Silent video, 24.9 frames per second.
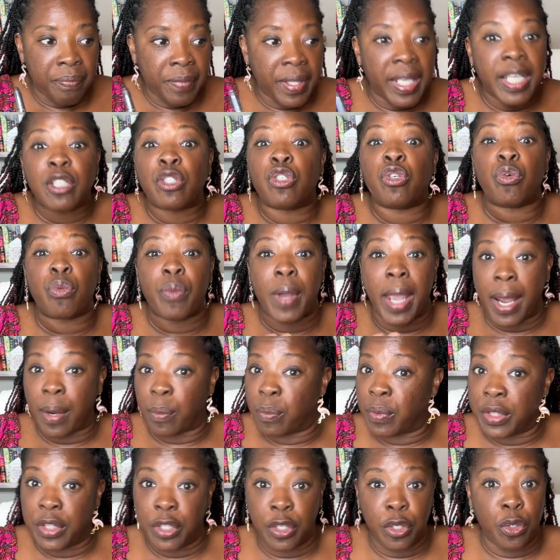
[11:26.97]
interact
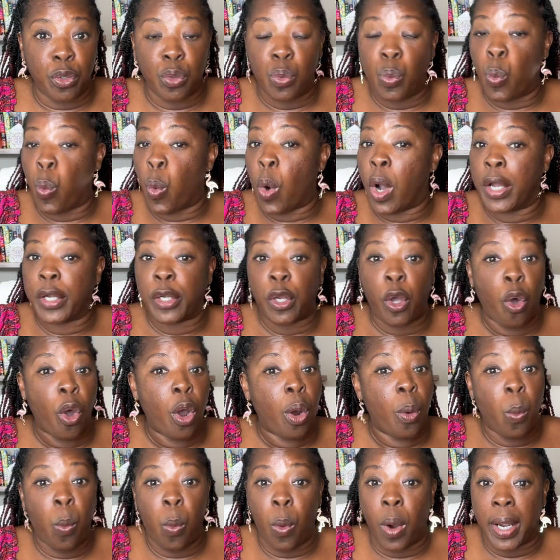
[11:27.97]
with you
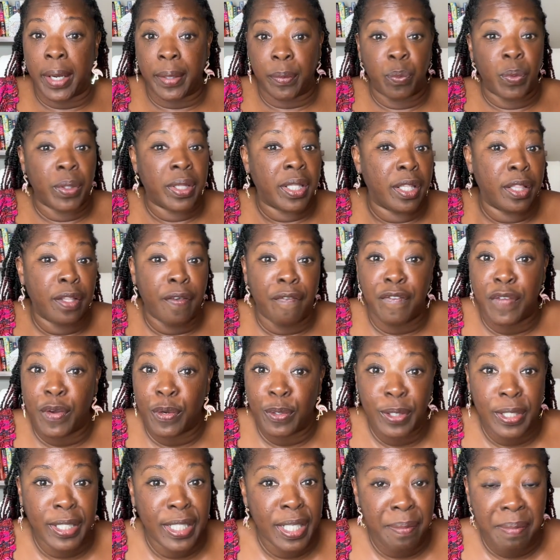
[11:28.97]
one-on-one within the
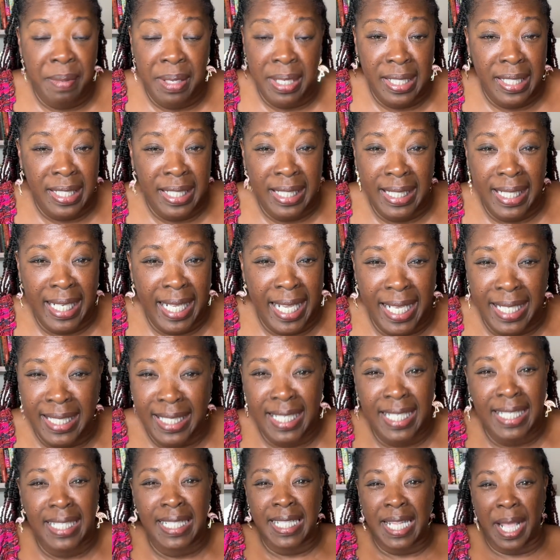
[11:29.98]
first 10 minutes of class.
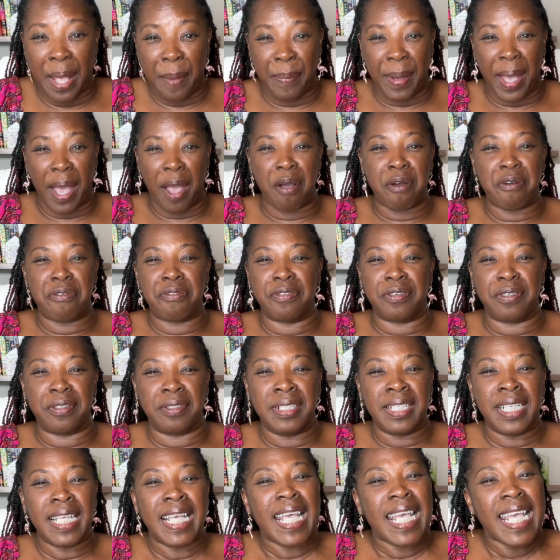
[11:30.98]
Isn't that powerful?
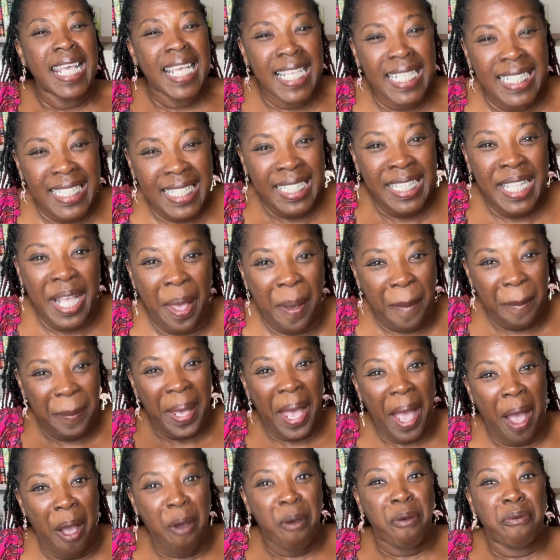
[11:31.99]
Isn't that
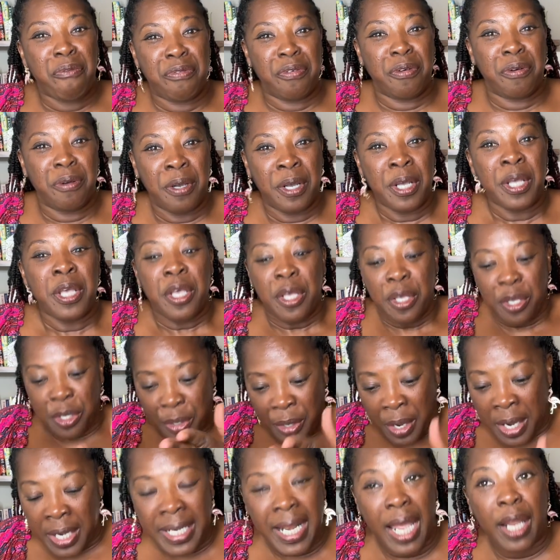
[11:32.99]
powerful?
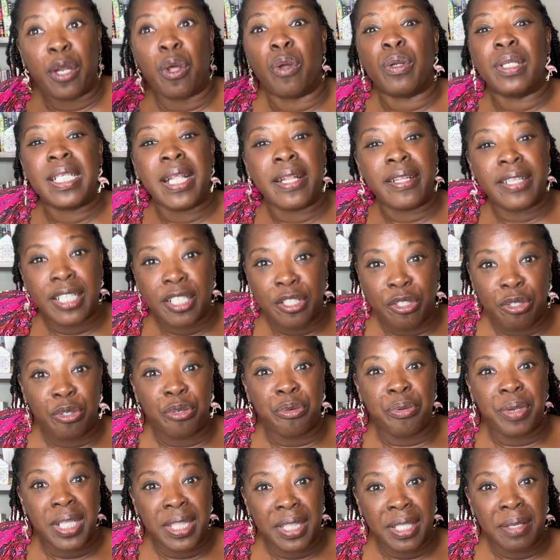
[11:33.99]
Not only did you
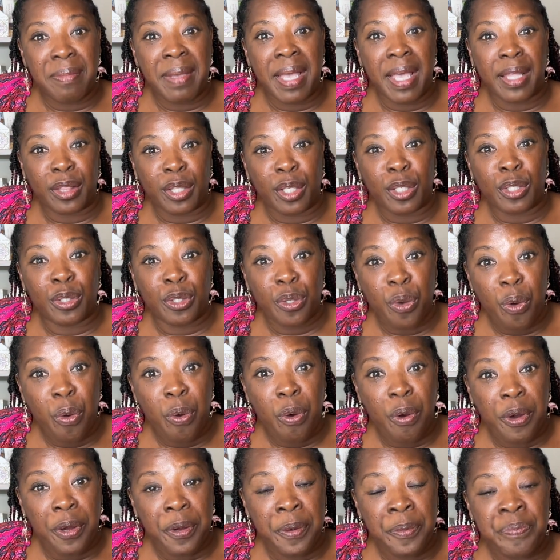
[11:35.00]
greet them at the
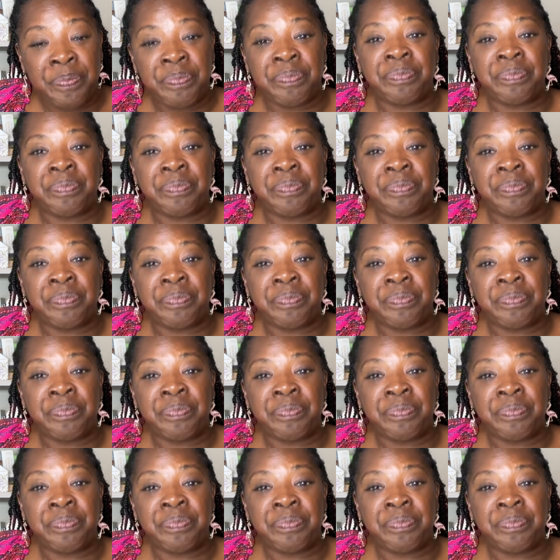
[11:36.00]
door,